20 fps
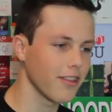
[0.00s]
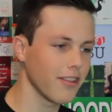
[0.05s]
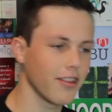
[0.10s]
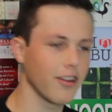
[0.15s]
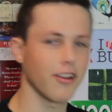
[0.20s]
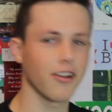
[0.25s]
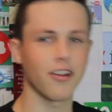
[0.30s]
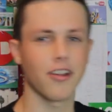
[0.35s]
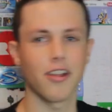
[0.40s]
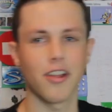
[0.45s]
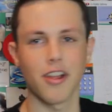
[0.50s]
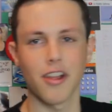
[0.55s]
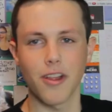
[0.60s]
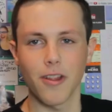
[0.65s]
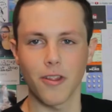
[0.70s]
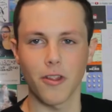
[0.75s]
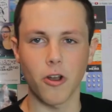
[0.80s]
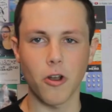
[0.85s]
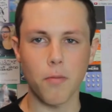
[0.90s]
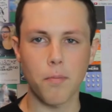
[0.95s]
They're
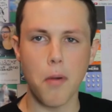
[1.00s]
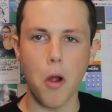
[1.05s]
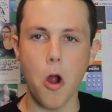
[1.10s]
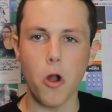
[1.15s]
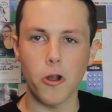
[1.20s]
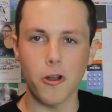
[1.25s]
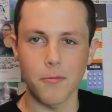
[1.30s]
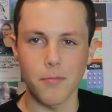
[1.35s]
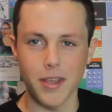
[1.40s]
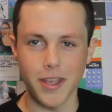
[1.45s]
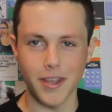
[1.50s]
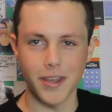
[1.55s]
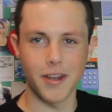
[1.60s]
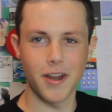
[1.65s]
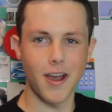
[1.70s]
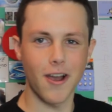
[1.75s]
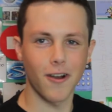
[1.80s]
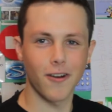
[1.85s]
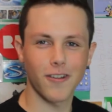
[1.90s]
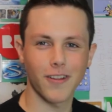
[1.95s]
they're a part of me, you
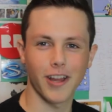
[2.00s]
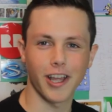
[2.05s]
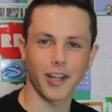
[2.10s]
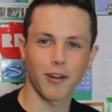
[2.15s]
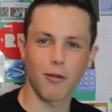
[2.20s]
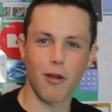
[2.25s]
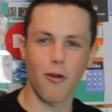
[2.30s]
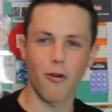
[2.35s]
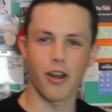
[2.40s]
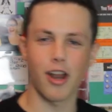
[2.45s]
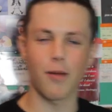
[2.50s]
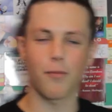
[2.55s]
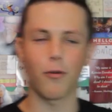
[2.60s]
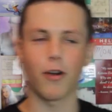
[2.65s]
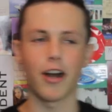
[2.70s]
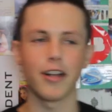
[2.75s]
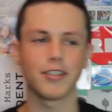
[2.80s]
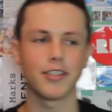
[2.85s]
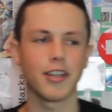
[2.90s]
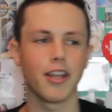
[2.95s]
know, like growing up
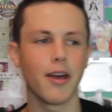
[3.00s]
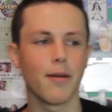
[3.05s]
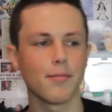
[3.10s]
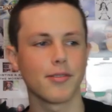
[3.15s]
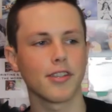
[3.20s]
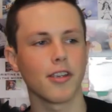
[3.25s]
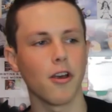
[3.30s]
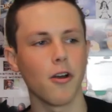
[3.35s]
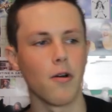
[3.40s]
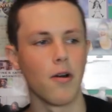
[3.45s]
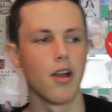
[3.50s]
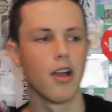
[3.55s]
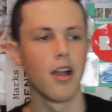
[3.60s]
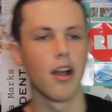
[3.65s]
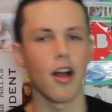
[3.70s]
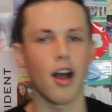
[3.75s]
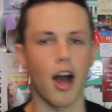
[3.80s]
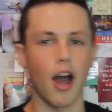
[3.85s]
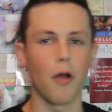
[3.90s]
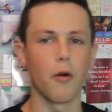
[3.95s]
watching them. So
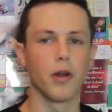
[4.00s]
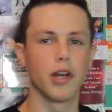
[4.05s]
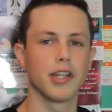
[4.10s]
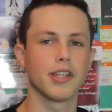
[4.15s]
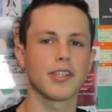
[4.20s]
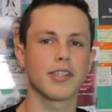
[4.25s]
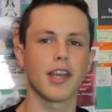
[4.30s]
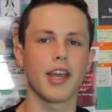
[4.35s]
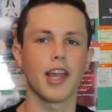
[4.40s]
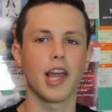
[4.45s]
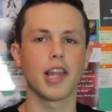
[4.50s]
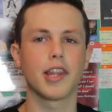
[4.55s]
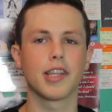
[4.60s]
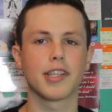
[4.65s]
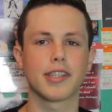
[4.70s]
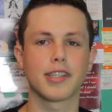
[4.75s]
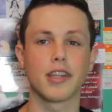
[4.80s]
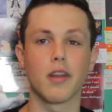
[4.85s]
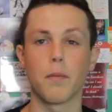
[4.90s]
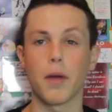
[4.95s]
I wouldn't say that
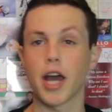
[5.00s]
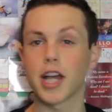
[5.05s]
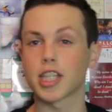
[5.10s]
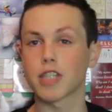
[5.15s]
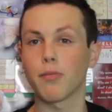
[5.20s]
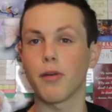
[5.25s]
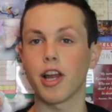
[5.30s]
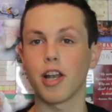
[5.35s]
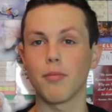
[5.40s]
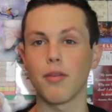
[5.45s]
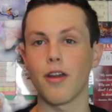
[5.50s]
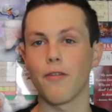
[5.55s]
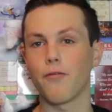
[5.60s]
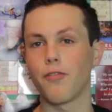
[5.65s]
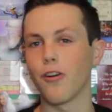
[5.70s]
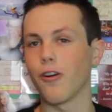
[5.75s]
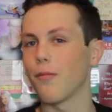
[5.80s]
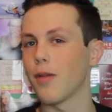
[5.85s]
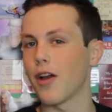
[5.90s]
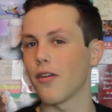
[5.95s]
this is the best Spider-Man
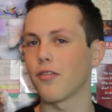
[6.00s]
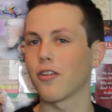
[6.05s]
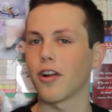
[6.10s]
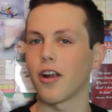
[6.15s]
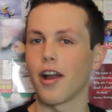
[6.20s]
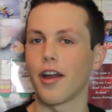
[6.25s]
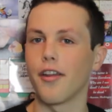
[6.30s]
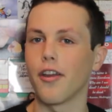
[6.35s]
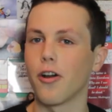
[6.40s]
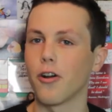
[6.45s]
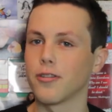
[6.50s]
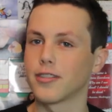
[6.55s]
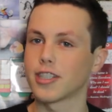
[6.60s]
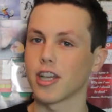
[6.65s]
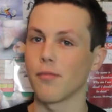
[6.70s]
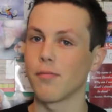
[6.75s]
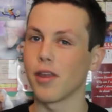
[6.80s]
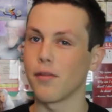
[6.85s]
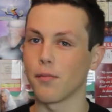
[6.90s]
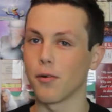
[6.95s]
film ever. I know
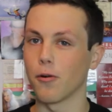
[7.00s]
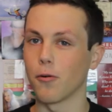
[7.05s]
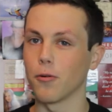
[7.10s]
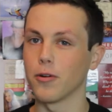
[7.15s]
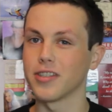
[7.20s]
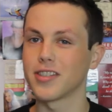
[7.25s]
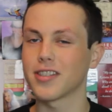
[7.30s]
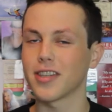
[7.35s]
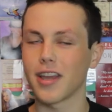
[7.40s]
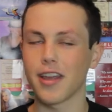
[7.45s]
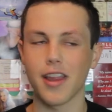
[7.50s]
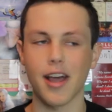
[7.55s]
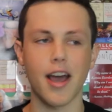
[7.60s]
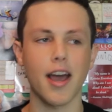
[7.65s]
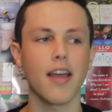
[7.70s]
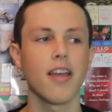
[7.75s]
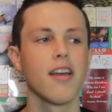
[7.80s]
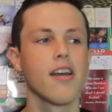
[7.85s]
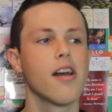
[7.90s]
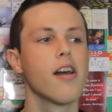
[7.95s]
some people would say
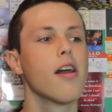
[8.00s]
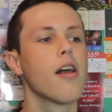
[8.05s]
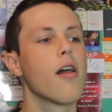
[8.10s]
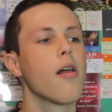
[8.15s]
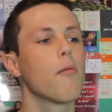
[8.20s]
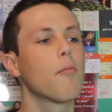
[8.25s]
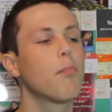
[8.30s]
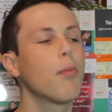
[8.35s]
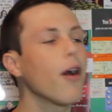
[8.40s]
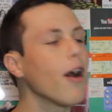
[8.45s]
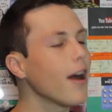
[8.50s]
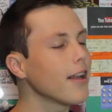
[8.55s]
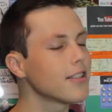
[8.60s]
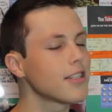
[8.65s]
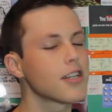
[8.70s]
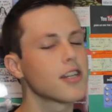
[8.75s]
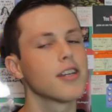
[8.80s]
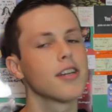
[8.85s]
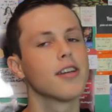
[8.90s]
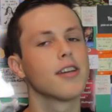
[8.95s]
that,
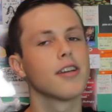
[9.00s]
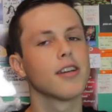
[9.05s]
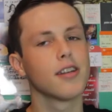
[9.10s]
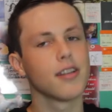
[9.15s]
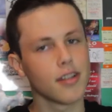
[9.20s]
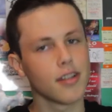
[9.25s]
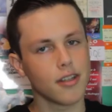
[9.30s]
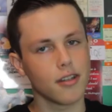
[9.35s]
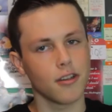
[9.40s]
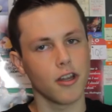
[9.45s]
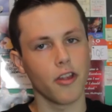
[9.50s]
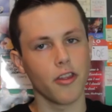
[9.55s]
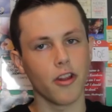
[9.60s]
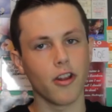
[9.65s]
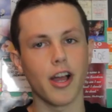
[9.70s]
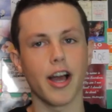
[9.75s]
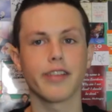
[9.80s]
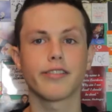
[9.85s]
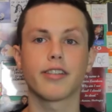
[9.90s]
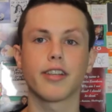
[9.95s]
but
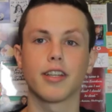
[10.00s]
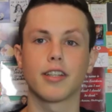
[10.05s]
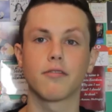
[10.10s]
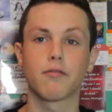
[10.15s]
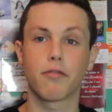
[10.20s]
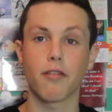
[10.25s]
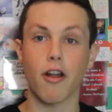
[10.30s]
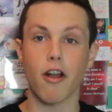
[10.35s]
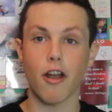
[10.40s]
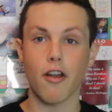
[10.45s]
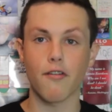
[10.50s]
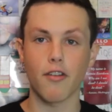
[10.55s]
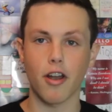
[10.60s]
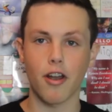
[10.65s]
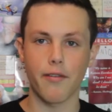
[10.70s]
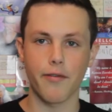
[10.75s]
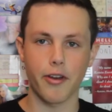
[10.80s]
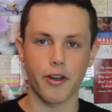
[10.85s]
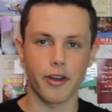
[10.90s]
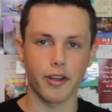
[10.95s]
nonetheless, it's very,
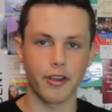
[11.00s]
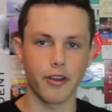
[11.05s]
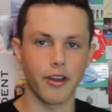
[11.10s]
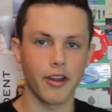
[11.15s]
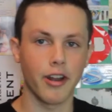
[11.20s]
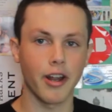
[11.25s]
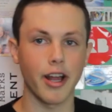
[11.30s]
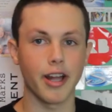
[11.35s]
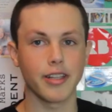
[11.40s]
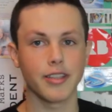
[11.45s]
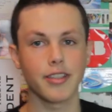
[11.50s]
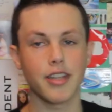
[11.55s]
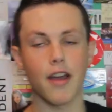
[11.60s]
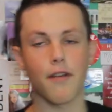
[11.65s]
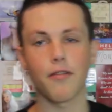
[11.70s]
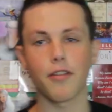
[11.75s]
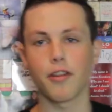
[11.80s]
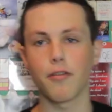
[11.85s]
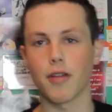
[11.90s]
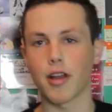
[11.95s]
very, very good. I
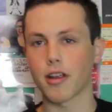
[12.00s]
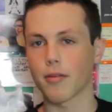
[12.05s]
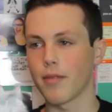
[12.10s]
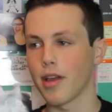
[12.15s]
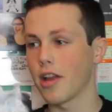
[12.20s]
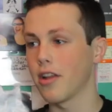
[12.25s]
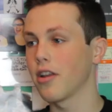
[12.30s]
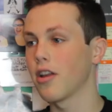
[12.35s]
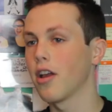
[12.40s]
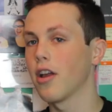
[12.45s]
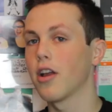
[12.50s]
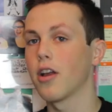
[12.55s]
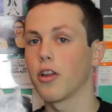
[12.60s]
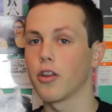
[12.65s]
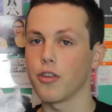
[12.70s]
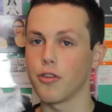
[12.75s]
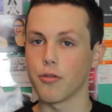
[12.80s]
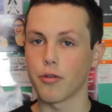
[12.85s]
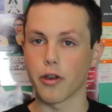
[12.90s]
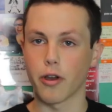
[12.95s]
definitely recommend
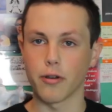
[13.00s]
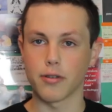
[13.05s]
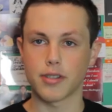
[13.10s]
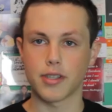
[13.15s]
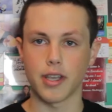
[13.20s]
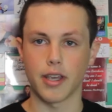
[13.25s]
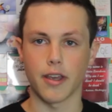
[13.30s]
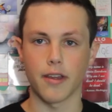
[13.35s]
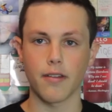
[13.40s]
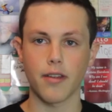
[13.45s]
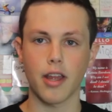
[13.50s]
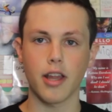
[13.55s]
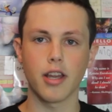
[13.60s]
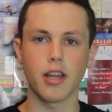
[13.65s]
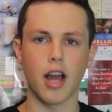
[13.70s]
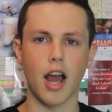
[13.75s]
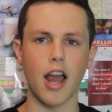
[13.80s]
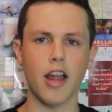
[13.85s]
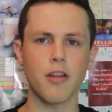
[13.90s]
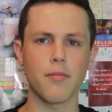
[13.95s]
you go see it.
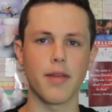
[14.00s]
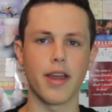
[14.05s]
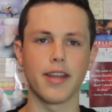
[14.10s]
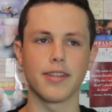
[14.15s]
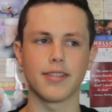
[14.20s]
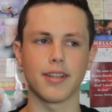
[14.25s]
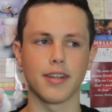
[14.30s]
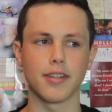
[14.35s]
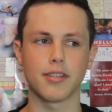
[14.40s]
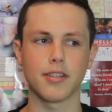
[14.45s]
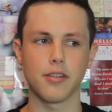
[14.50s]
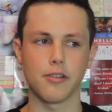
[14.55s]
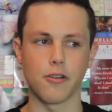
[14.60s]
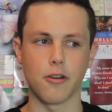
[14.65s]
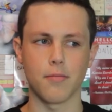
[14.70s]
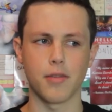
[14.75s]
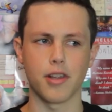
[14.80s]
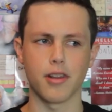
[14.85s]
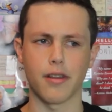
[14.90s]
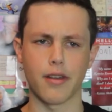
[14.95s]
And Iron Man's in it
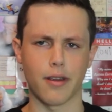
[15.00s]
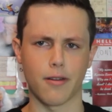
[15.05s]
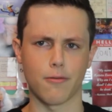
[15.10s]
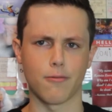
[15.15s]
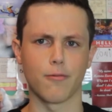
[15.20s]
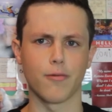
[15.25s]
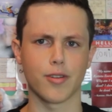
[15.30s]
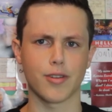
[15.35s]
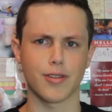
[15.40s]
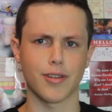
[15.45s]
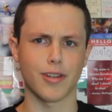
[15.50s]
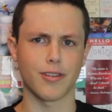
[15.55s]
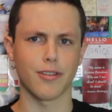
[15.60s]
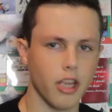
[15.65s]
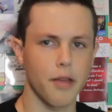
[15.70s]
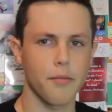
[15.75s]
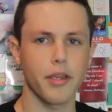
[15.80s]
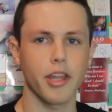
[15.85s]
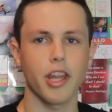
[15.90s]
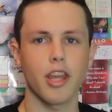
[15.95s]
too. I mean, like, what's not
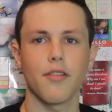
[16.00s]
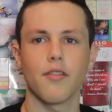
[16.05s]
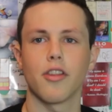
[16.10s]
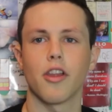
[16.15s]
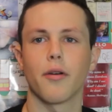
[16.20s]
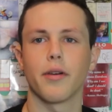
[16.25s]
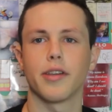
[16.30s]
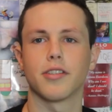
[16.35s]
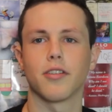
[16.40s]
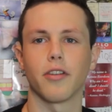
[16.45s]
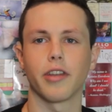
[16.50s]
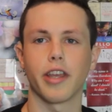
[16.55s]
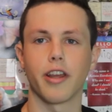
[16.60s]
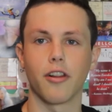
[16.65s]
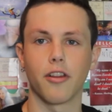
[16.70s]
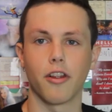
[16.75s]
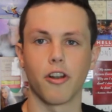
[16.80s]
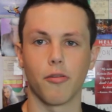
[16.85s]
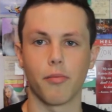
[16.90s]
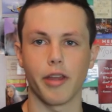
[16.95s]
to like? I mean, even though he's only in
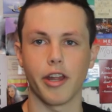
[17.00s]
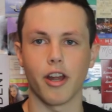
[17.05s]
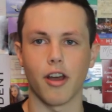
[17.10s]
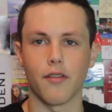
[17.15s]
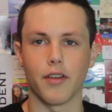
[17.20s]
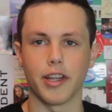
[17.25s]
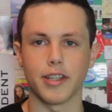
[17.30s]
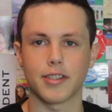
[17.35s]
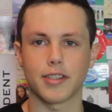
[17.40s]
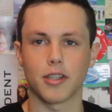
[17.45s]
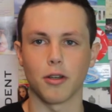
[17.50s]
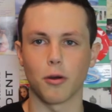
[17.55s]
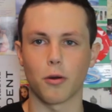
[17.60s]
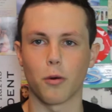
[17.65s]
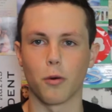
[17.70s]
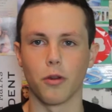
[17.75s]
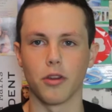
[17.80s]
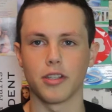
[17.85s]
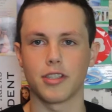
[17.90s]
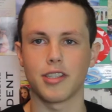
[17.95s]
a little bit of it, it's still
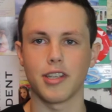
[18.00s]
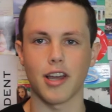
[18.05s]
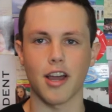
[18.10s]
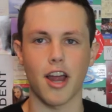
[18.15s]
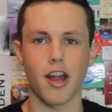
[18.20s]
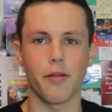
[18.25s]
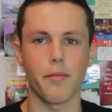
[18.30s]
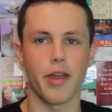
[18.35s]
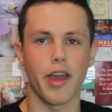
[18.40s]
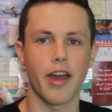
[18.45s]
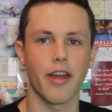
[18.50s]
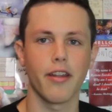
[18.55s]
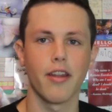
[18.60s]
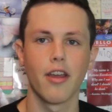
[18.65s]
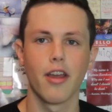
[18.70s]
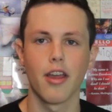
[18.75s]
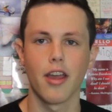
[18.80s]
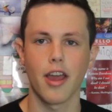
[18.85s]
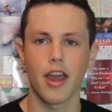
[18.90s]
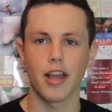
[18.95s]
cool to see Iron Man
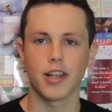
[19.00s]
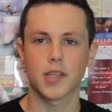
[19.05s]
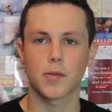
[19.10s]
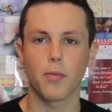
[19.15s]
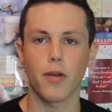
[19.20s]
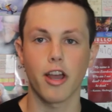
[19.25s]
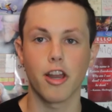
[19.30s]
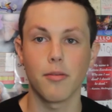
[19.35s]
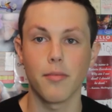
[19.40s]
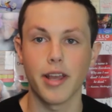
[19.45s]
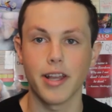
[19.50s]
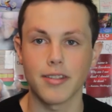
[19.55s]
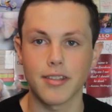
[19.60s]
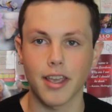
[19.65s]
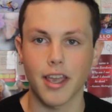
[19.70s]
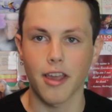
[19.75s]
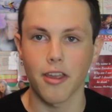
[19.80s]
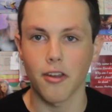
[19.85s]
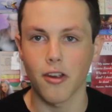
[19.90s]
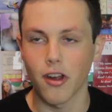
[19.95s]
and Spider-Man
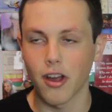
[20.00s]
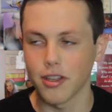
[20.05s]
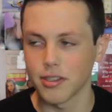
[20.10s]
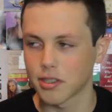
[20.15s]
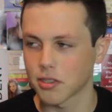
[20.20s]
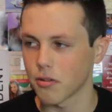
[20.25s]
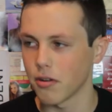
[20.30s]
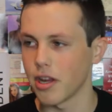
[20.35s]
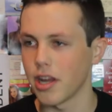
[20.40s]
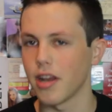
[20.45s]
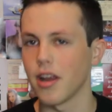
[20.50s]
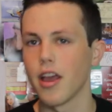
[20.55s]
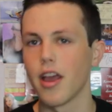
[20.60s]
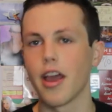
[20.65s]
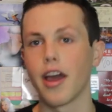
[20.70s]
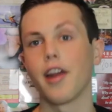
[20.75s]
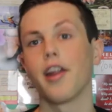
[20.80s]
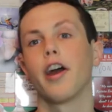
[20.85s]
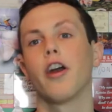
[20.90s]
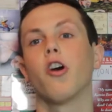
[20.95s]
together on screen.
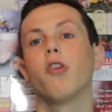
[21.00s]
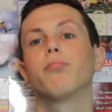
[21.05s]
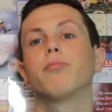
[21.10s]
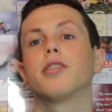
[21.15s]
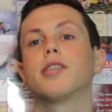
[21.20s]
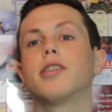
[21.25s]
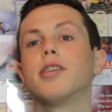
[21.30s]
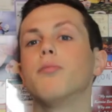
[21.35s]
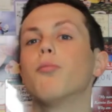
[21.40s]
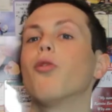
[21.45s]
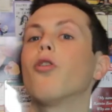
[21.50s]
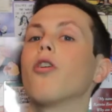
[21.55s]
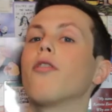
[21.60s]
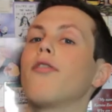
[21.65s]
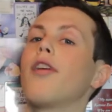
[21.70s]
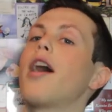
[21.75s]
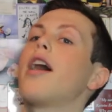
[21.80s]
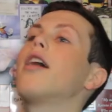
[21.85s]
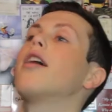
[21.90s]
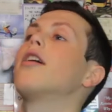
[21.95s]
And I hope to see more
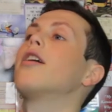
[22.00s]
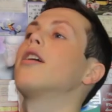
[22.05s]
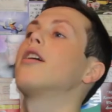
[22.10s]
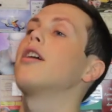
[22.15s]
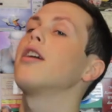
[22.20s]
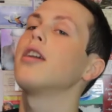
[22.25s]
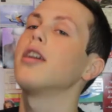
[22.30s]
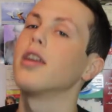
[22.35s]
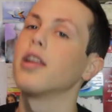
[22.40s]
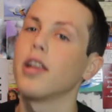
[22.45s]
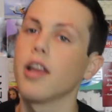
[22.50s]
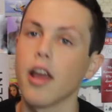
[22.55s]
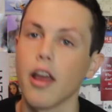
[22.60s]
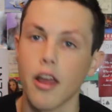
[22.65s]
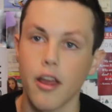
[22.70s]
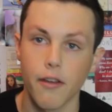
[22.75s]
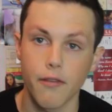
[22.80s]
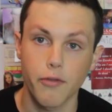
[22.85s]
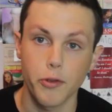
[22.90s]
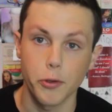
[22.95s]
of that in
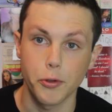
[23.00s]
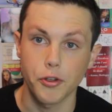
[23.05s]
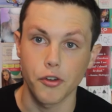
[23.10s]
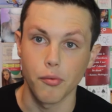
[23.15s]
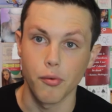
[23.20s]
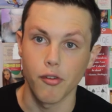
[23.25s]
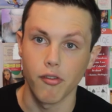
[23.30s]
future